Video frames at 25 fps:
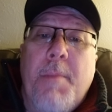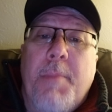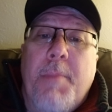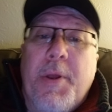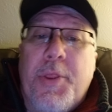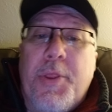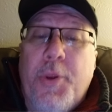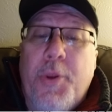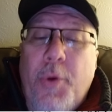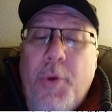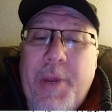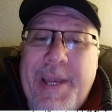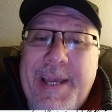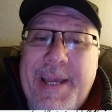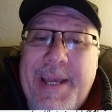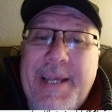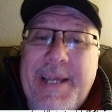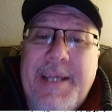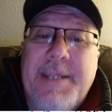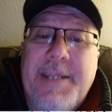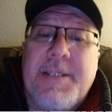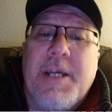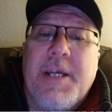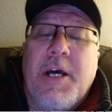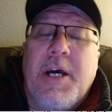But there
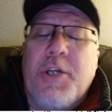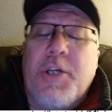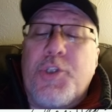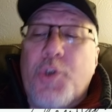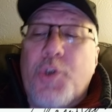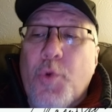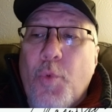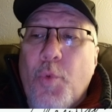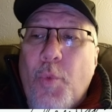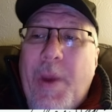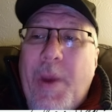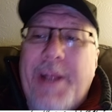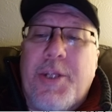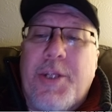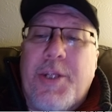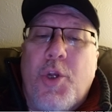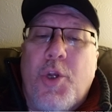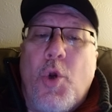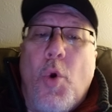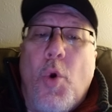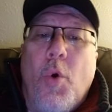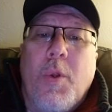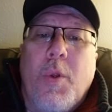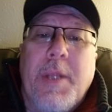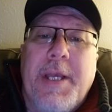is a direct
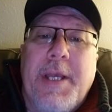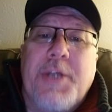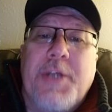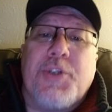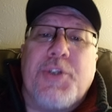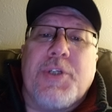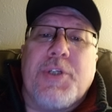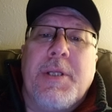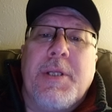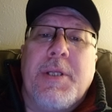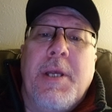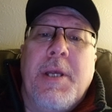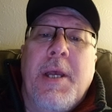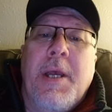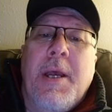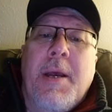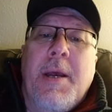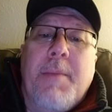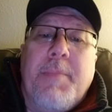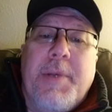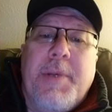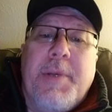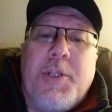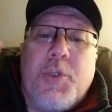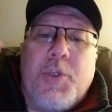correlation
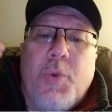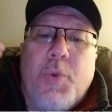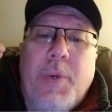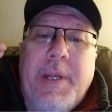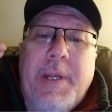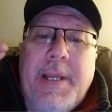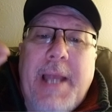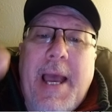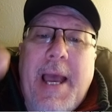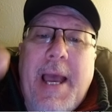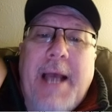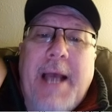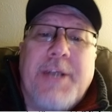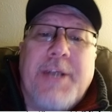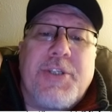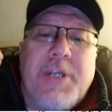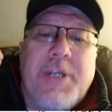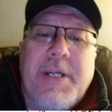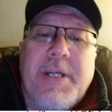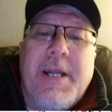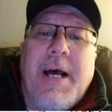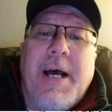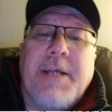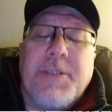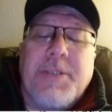between
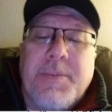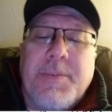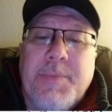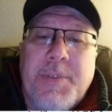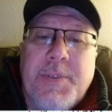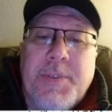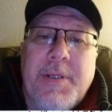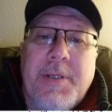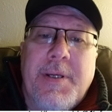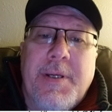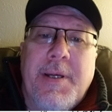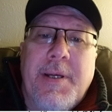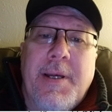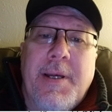Ashkenazims